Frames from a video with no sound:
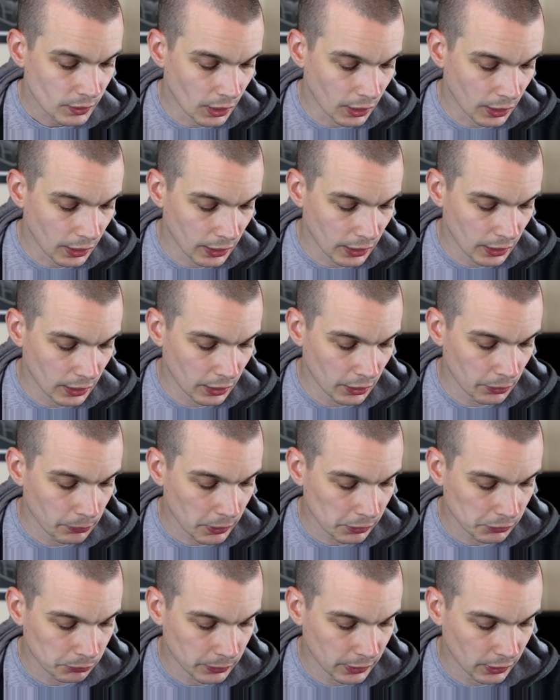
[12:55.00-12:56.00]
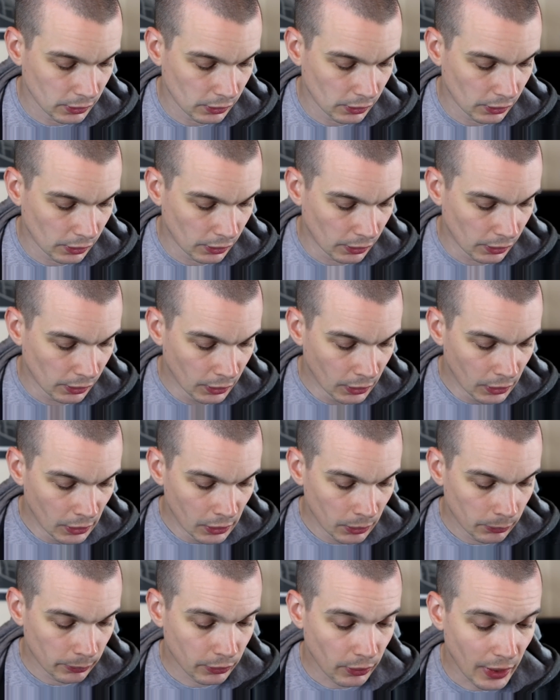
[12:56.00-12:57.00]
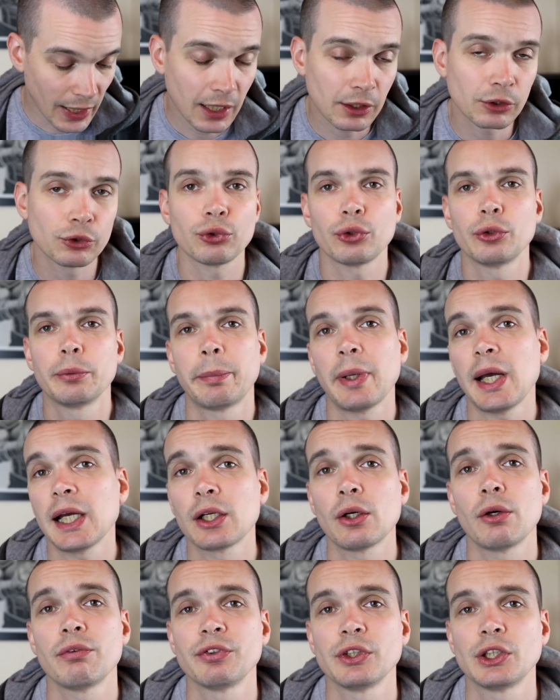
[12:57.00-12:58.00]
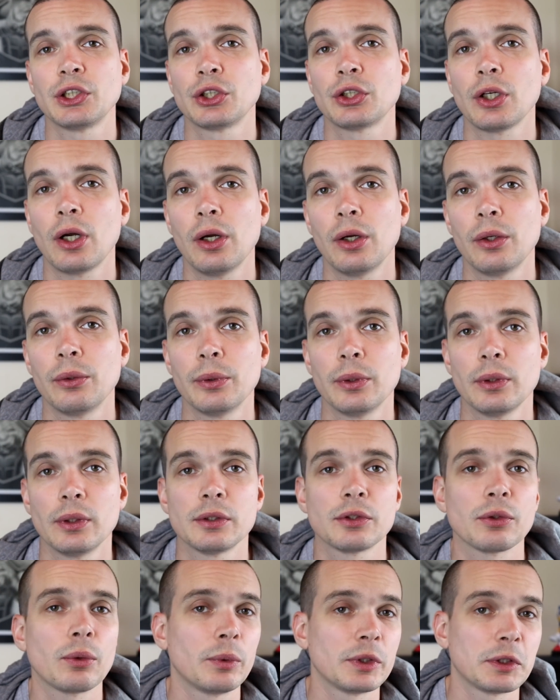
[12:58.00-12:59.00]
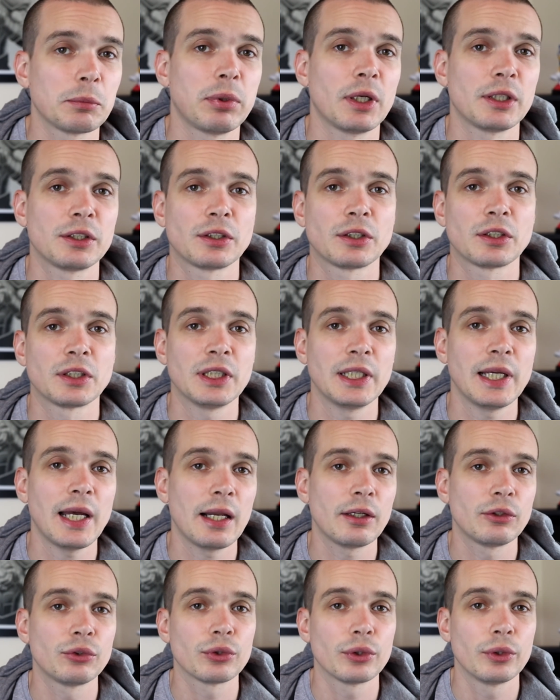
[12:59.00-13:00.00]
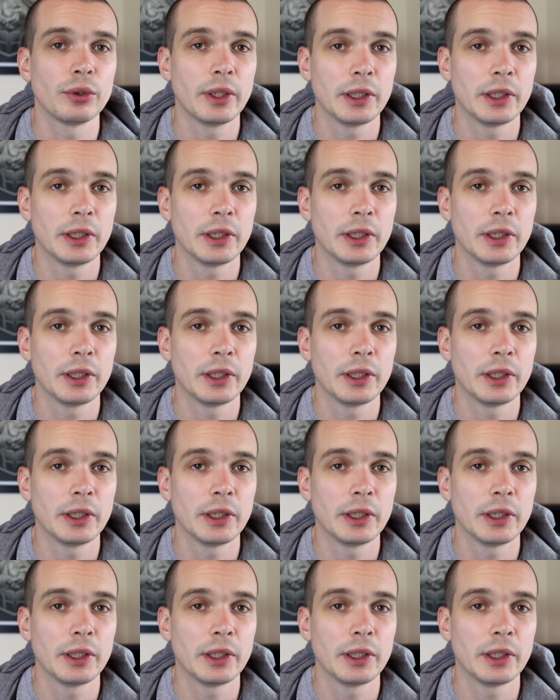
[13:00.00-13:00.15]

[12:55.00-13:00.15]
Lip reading: Who else we got? We've got Andrew back off his show. It's always a pleasure to see Andrew.